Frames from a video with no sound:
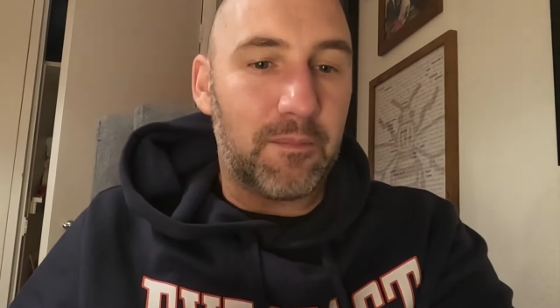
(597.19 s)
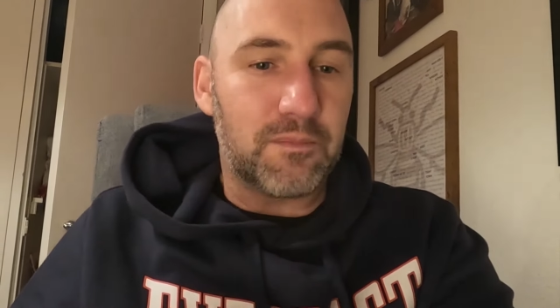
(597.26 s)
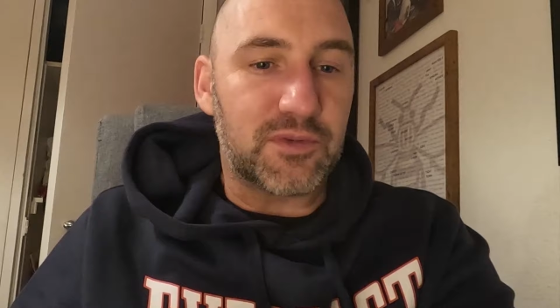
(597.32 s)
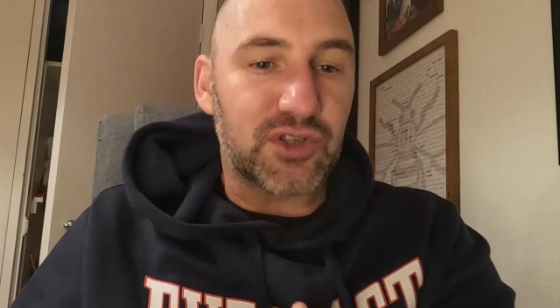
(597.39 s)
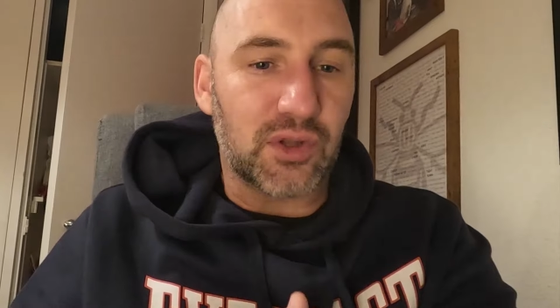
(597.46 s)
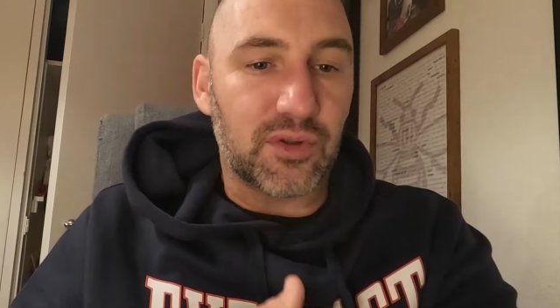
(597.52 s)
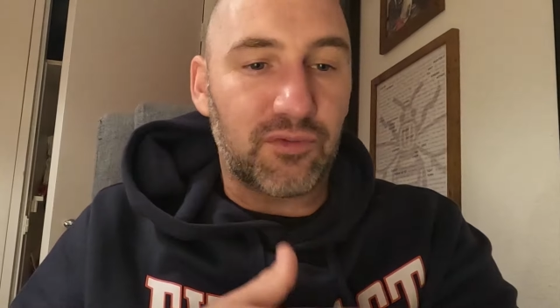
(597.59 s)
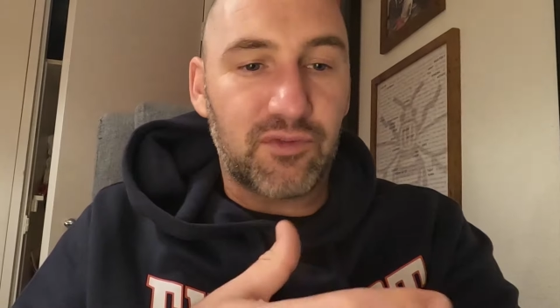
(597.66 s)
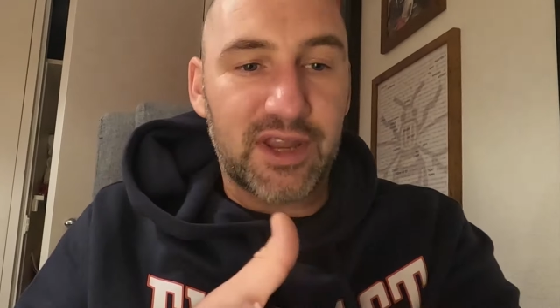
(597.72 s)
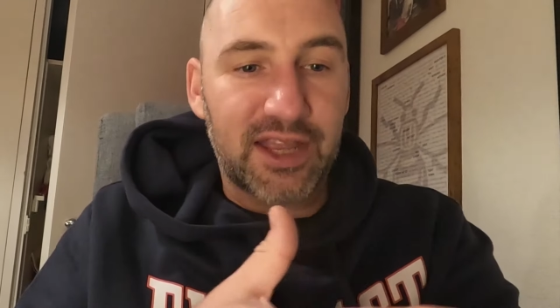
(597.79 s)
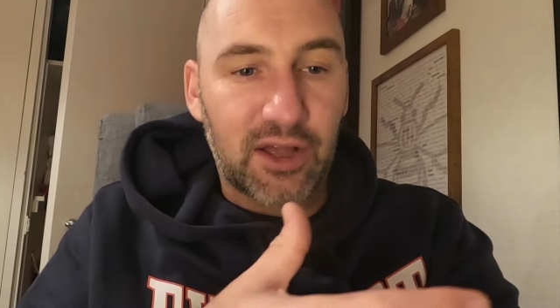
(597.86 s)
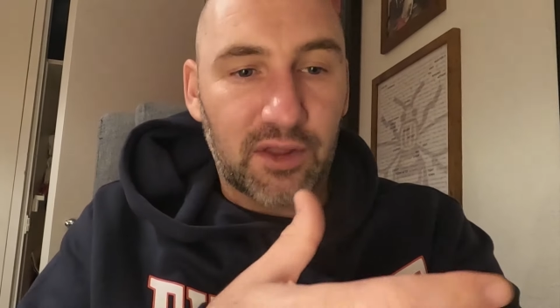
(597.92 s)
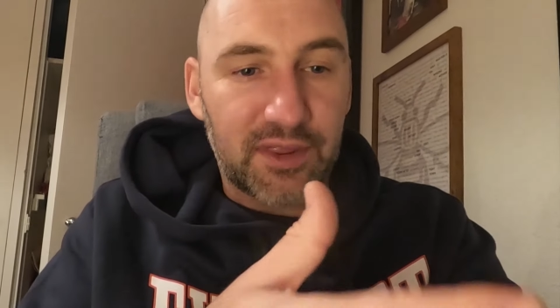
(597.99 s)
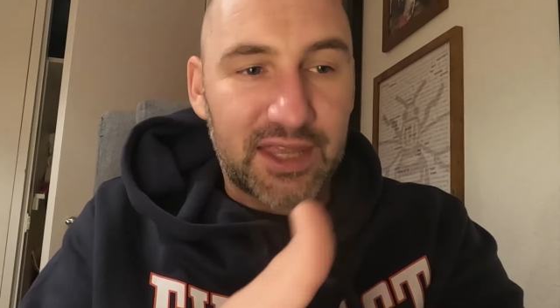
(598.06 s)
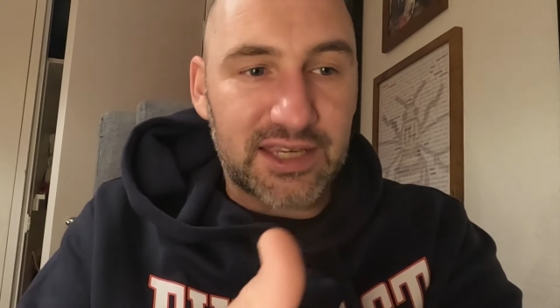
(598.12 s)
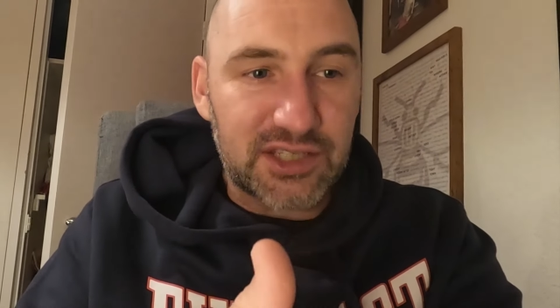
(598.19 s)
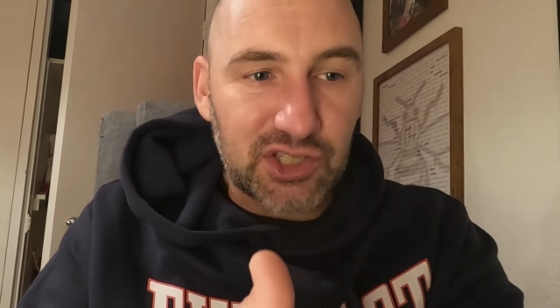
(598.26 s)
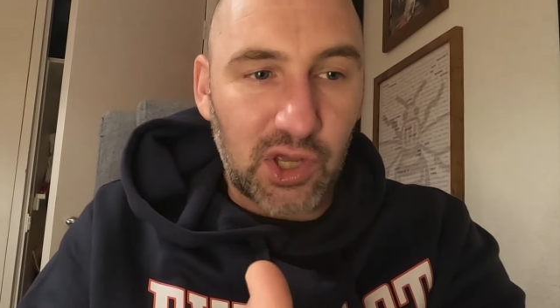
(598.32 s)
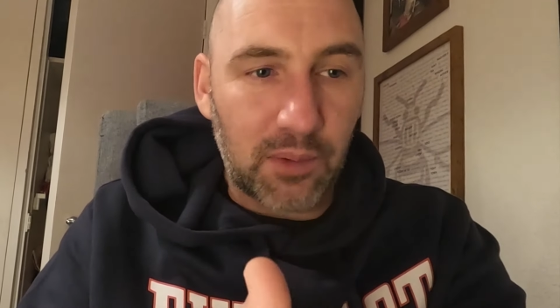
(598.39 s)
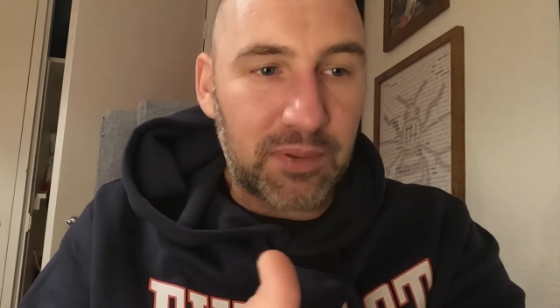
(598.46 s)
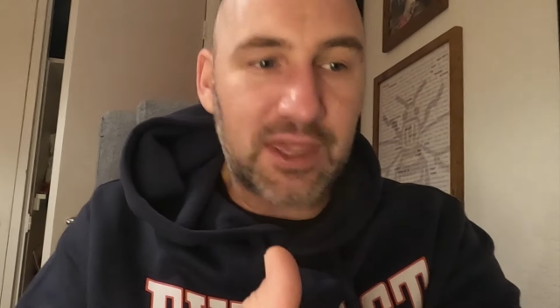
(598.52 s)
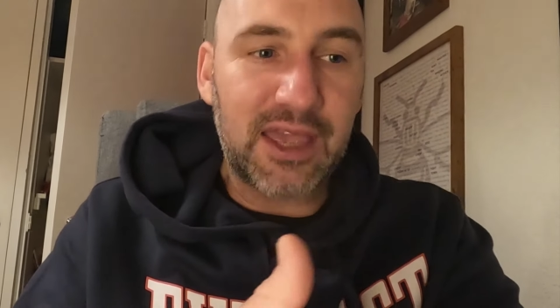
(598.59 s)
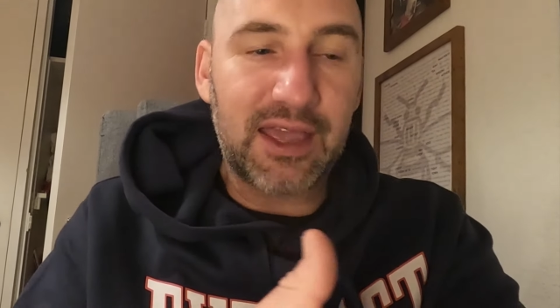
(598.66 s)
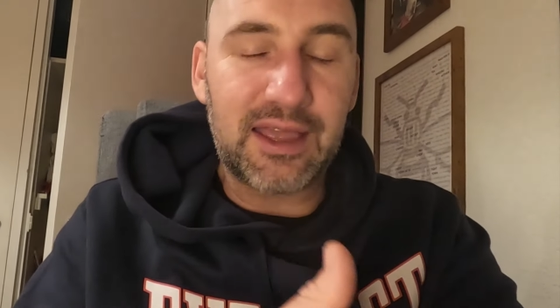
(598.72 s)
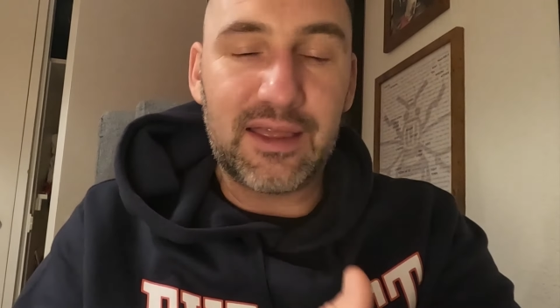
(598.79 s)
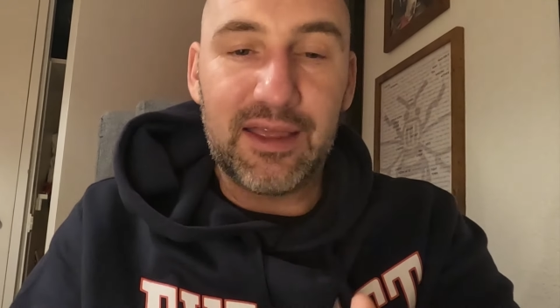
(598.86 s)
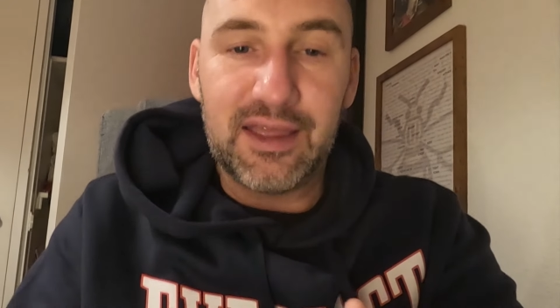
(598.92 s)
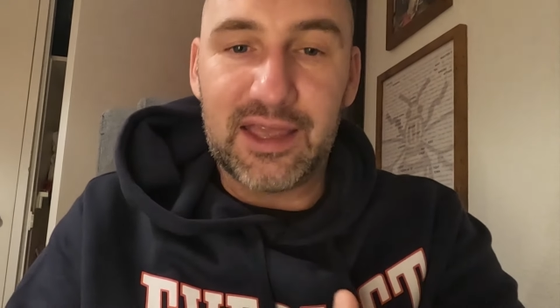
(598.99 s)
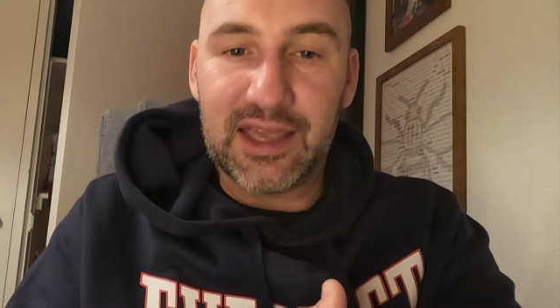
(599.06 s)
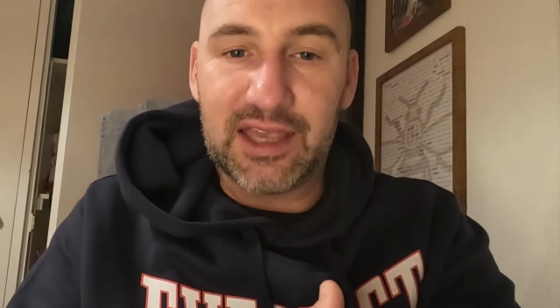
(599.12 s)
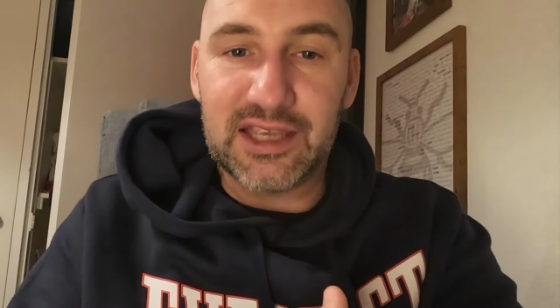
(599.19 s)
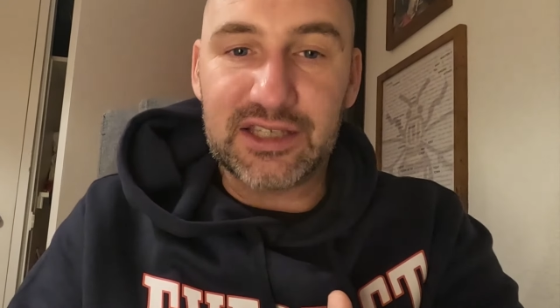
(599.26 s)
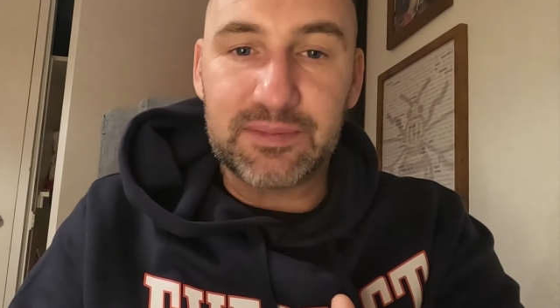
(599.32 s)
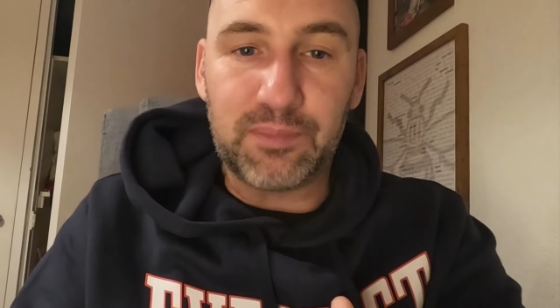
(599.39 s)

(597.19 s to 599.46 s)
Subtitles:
so the rig on this top kit is